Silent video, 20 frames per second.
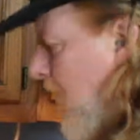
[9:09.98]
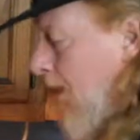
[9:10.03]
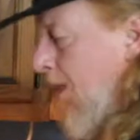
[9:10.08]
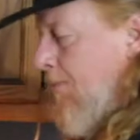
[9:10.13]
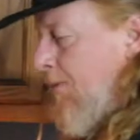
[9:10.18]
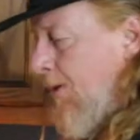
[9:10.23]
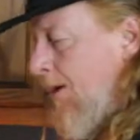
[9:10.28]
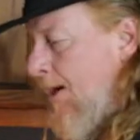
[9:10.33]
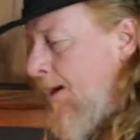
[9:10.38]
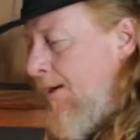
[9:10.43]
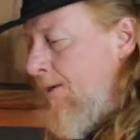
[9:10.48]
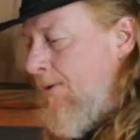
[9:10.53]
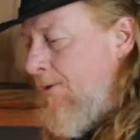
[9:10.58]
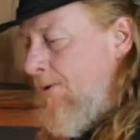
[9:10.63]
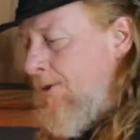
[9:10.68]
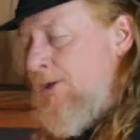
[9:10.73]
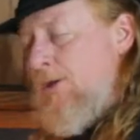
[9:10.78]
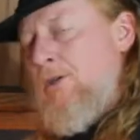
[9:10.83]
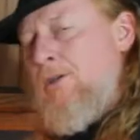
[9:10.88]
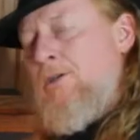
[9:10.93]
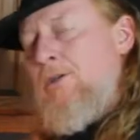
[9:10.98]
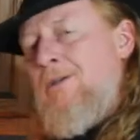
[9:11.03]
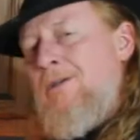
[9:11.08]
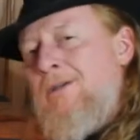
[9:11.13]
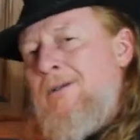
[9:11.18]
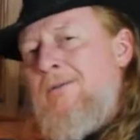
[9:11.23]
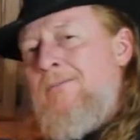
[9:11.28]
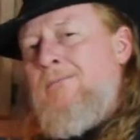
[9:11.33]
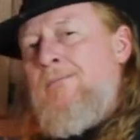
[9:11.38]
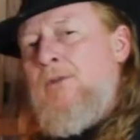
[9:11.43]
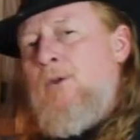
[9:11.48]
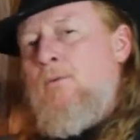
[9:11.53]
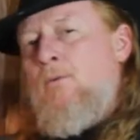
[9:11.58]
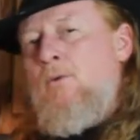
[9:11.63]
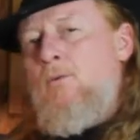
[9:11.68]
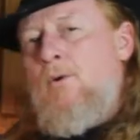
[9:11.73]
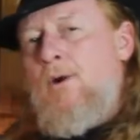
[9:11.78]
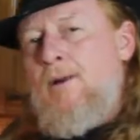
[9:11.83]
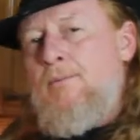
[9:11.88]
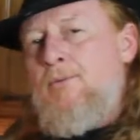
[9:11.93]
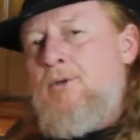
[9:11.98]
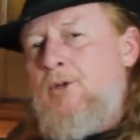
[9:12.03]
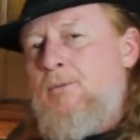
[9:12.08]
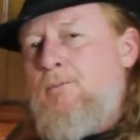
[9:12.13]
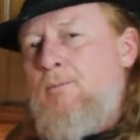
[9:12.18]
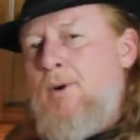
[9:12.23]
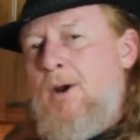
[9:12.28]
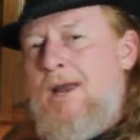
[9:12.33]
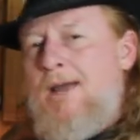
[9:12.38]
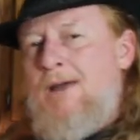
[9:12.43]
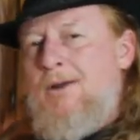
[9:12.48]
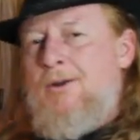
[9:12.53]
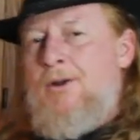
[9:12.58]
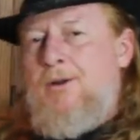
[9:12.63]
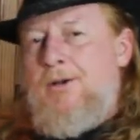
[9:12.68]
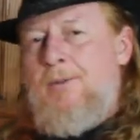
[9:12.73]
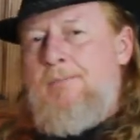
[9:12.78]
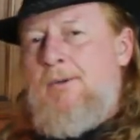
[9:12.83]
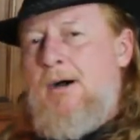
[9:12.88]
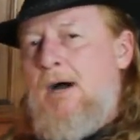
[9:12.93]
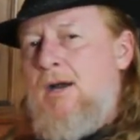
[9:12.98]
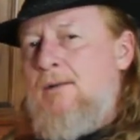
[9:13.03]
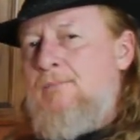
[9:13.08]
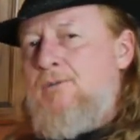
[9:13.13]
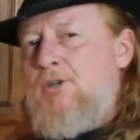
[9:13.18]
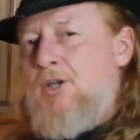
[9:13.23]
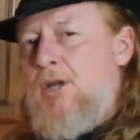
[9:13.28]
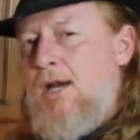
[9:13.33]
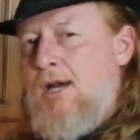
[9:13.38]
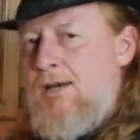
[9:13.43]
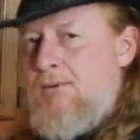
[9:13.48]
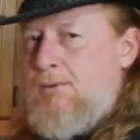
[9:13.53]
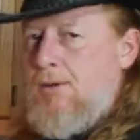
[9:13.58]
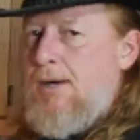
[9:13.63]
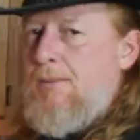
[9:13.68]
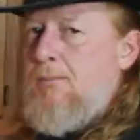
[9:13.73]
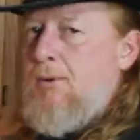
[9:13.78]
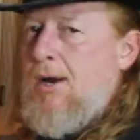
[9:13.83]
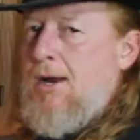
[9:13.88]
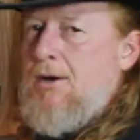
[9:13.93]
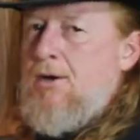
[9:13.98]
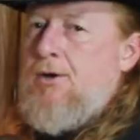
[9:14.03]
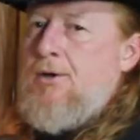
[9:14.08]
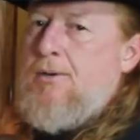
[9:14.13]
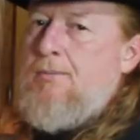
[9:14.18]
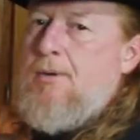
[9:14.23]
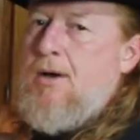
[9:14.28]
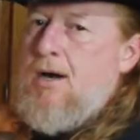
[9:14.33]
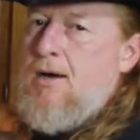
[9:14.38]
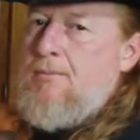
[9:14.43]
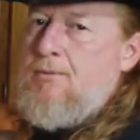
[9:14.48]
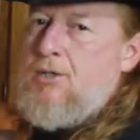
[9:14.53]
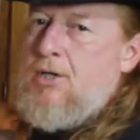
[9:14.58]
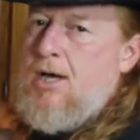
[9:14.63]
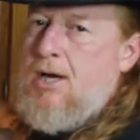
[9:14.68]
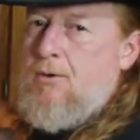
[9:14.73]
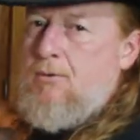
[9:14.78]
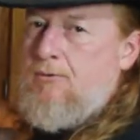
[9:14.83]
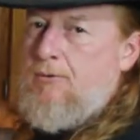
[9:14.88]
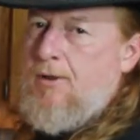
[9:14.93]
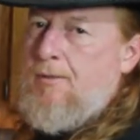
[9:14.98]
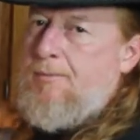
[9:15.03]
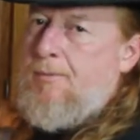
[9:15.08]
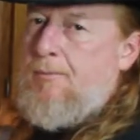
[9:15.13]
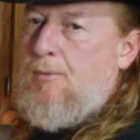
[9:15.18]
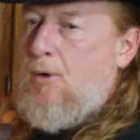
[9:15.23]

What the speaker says: to keep an eye on these. We want them to brown on the bottom side. When they brown on the bottom side, we'll flip them